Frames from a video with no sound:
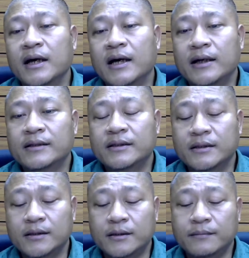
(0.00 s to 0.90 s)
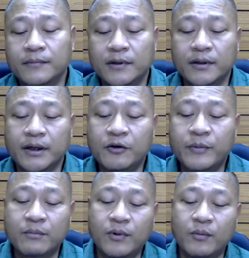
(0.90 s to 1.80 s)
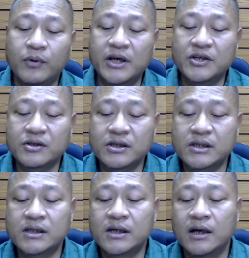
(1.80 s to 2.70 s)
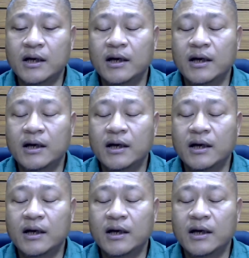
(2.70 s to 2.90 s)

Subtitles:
And human populations